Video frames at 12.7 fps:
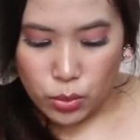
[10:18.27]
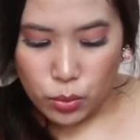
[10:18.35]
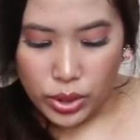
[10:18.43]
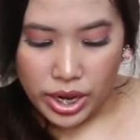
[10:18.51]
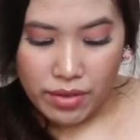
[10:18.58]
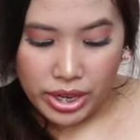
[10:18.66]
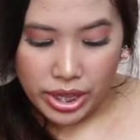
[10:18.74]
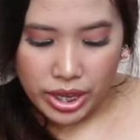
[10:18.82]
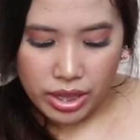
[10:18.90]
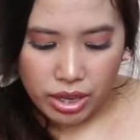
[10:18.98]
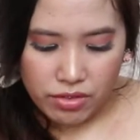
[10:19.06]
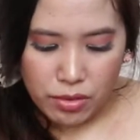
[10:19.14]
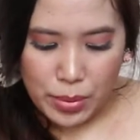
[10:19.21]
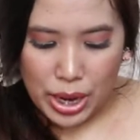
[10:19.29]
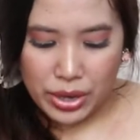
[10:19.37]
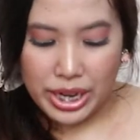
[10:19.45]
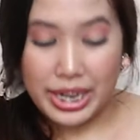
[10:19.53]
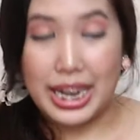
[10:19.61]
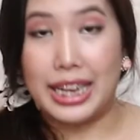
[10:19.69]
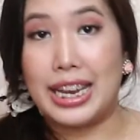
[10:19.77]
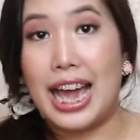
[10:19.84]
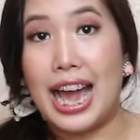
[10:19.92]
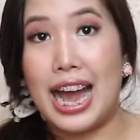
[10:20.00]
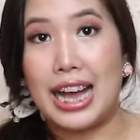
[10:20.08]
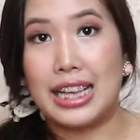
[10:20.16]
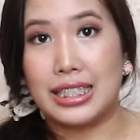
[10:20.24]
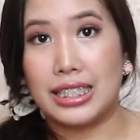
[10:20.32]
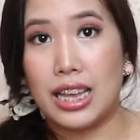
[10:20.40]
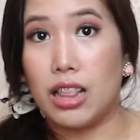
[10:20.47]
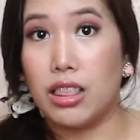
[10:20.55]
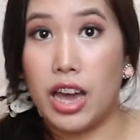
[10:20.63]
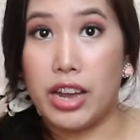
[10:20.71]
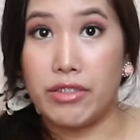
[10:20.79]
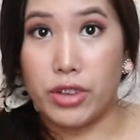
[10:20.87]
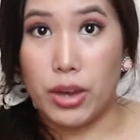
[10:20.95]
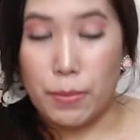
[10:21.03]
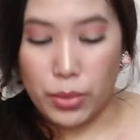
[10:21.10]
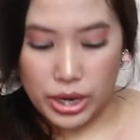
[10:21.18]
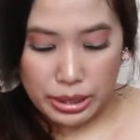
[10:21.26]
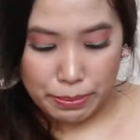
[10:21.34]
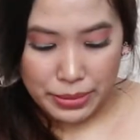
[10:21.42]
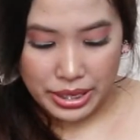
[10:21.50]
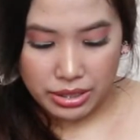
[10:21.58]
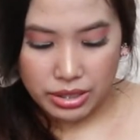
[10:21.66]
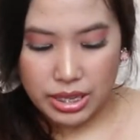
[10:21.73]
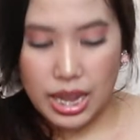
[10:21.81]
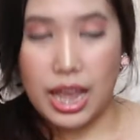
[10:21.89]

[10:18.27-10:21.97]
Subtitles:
What I really love about it has a lot of compartments.